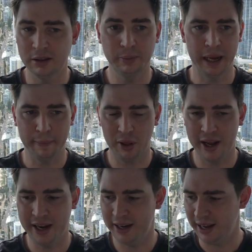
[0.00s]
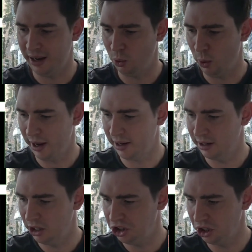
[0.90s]
being played in wet
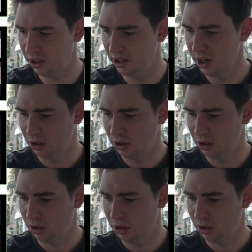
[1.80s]
conditions.